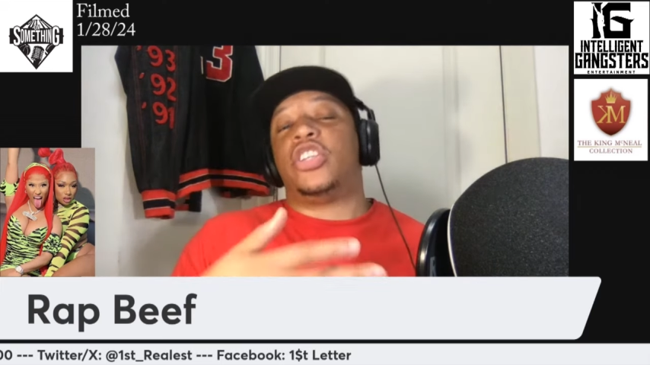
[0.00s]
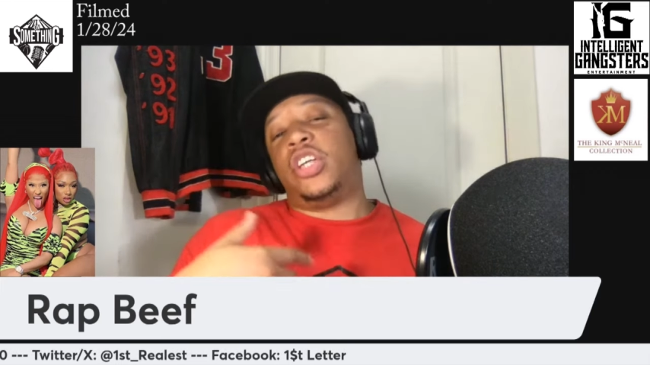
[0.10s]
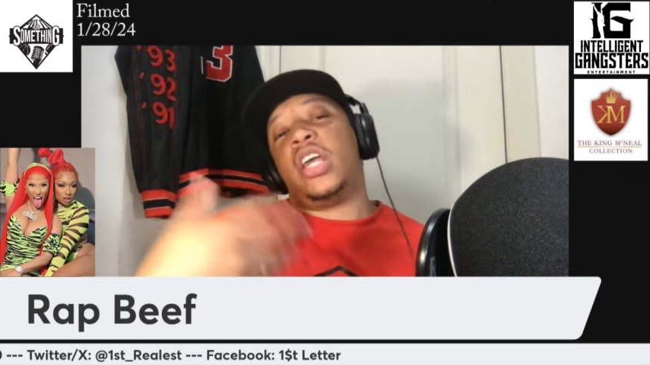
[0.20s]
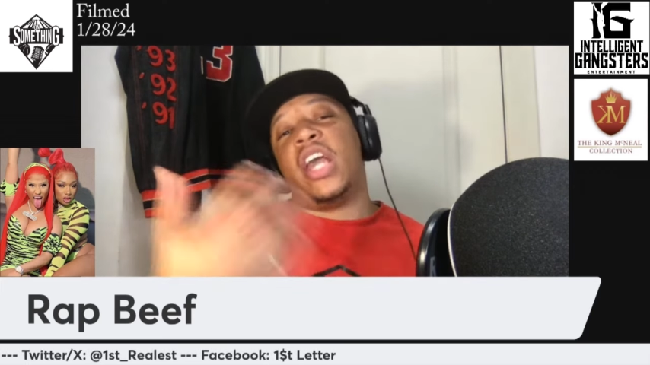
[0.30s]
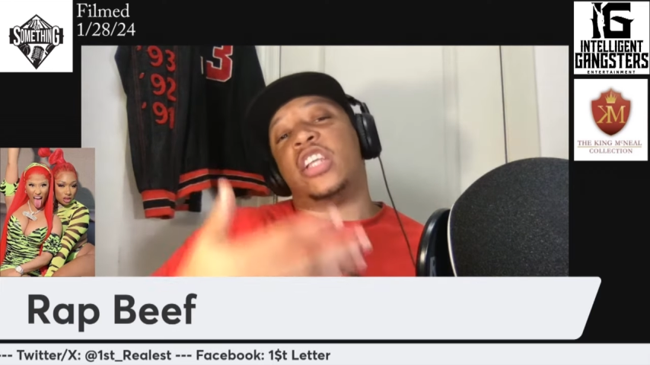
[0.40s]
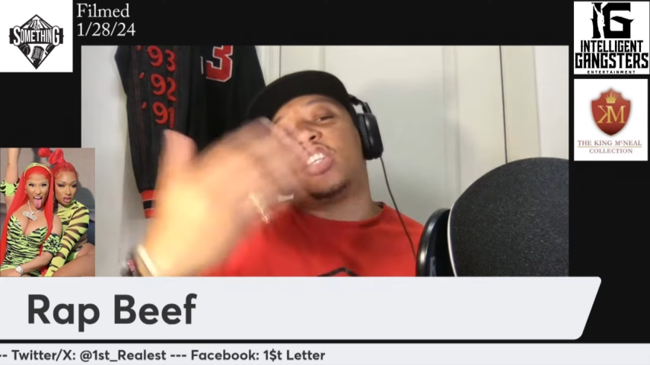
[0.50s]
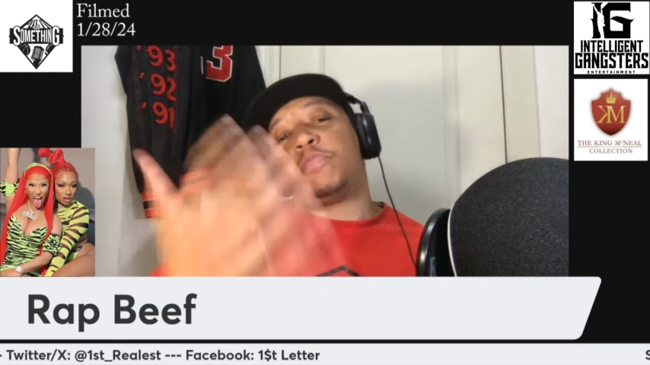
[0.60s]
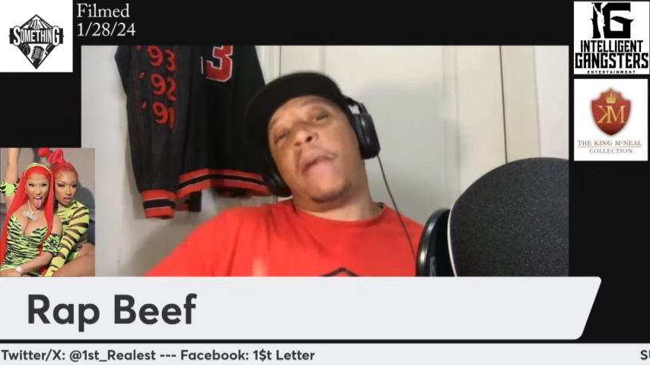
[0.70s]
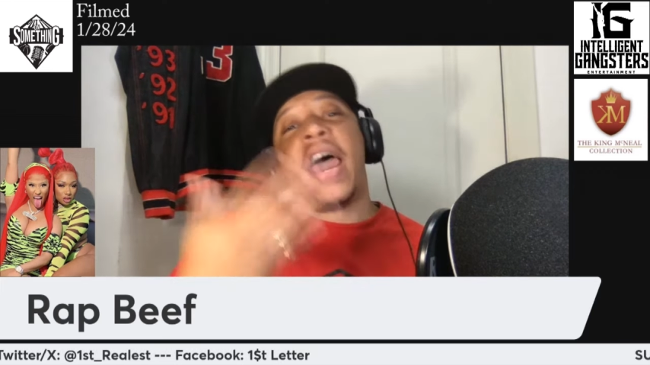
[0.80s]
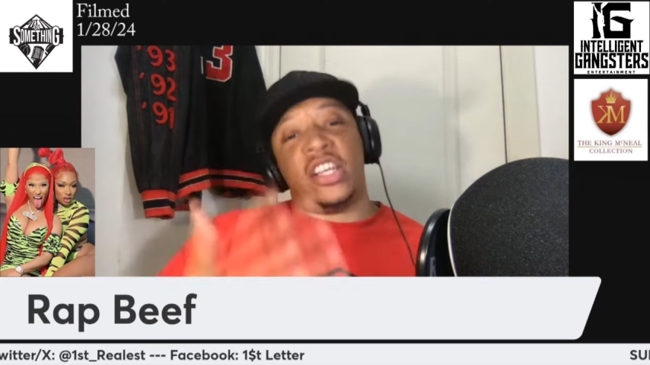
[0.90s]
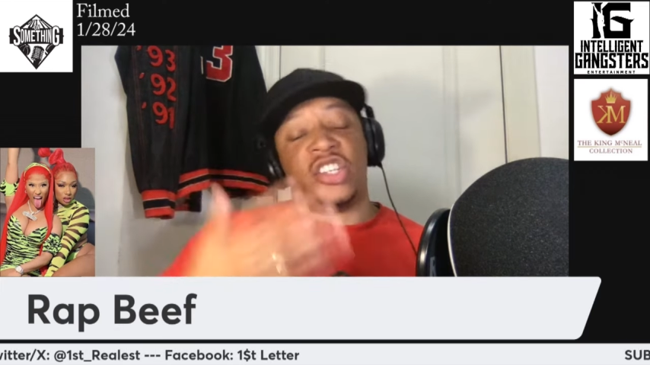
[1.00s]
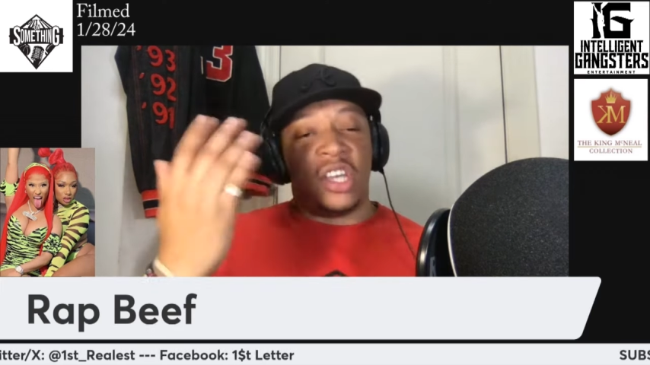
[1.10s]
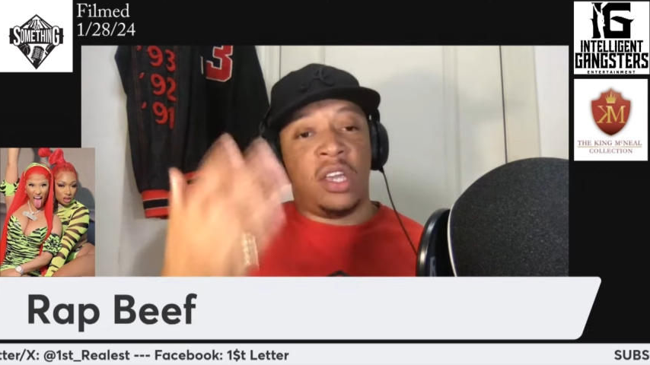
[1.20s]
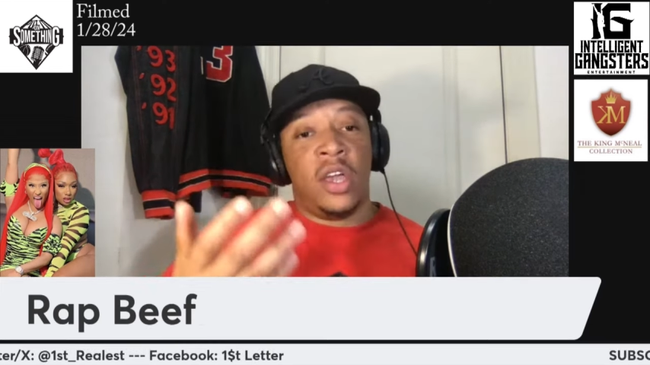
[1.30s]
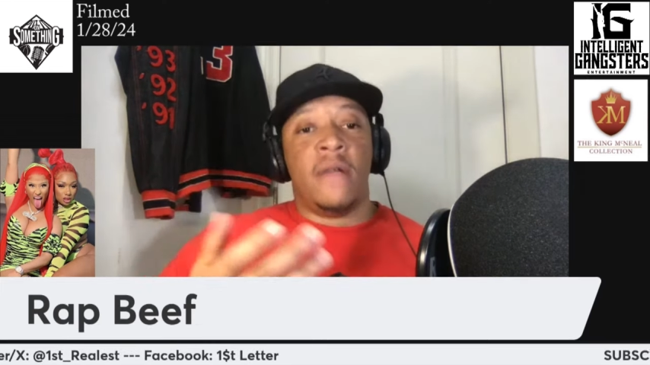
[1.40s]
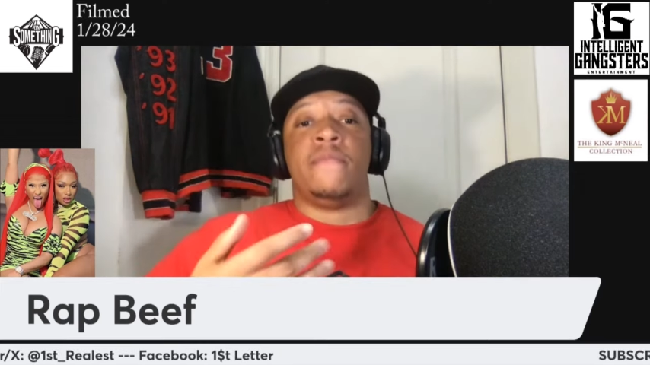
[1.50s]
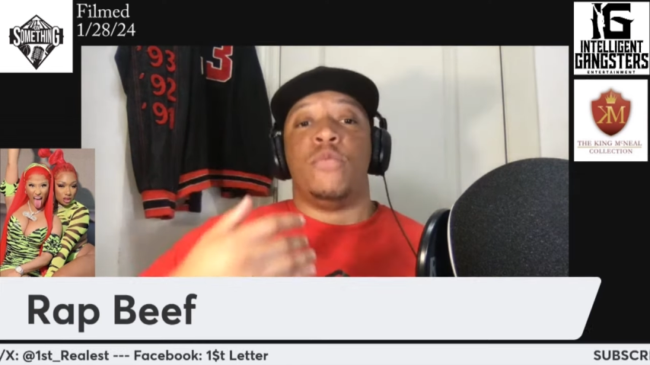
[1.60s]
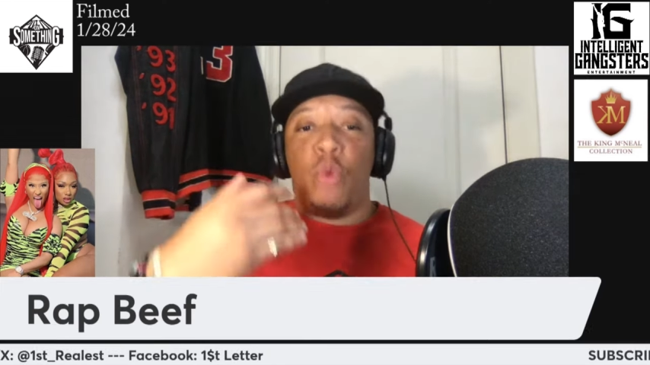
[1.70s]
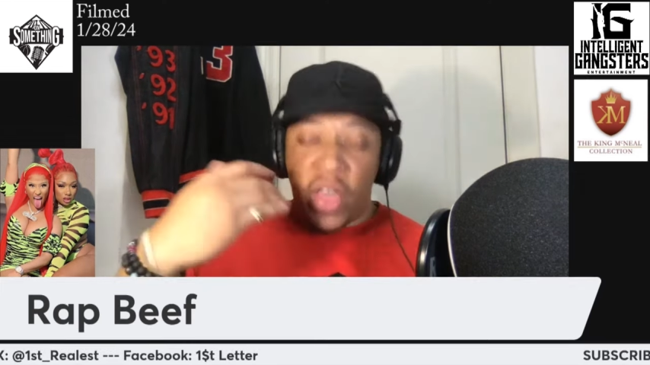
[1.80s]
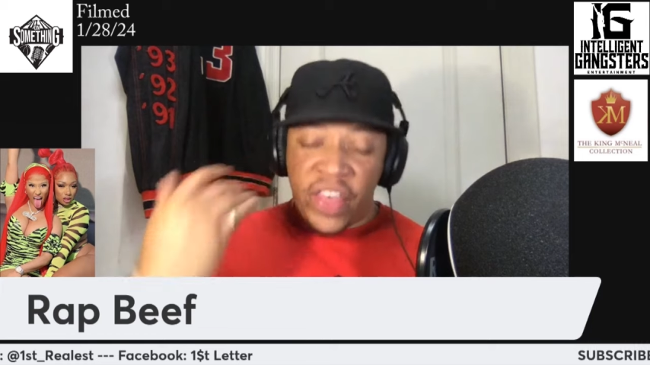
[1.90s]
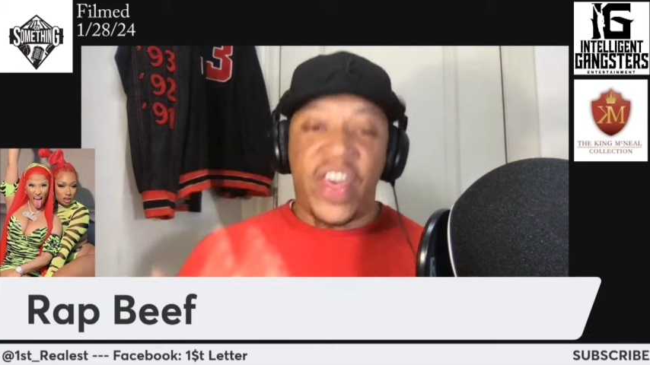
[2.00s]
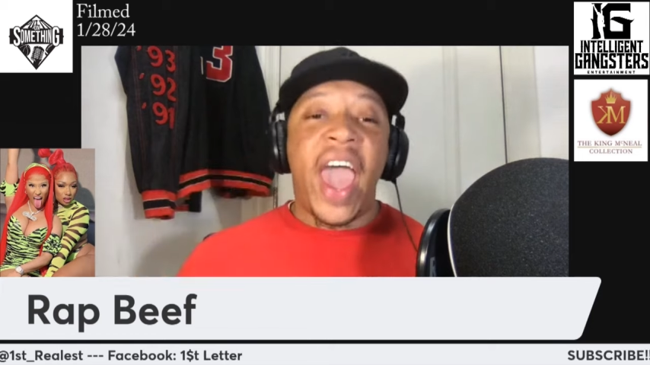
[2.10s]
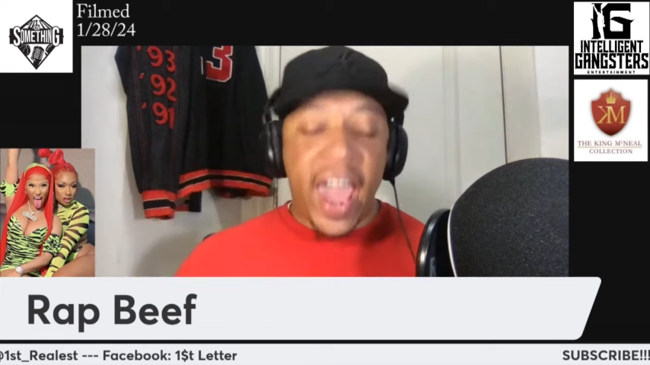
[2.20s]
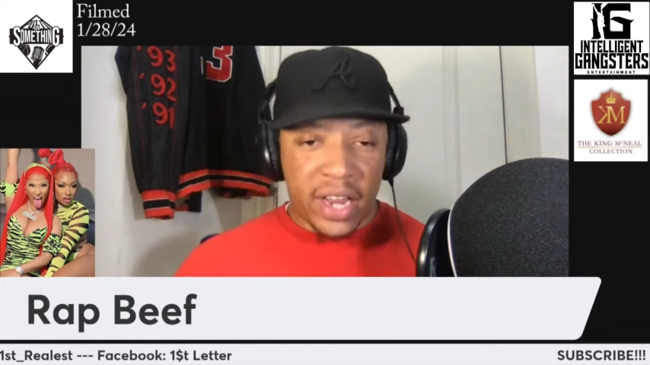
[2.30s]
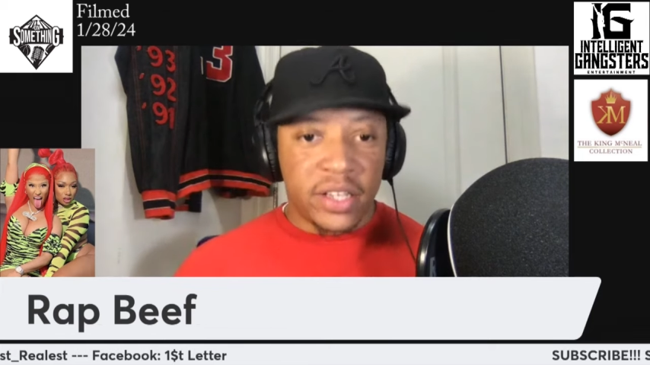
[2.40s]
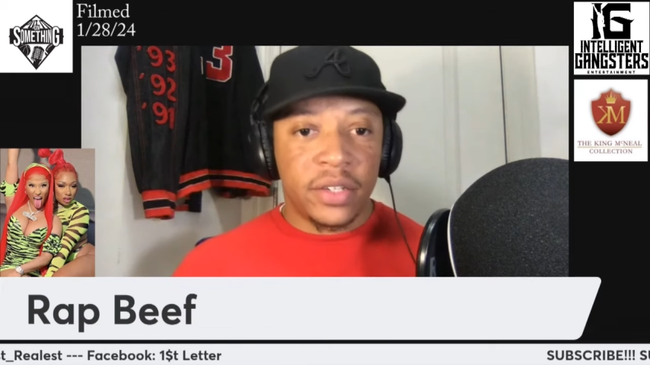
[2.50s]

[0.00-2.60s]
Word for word: shit getting spicy with that.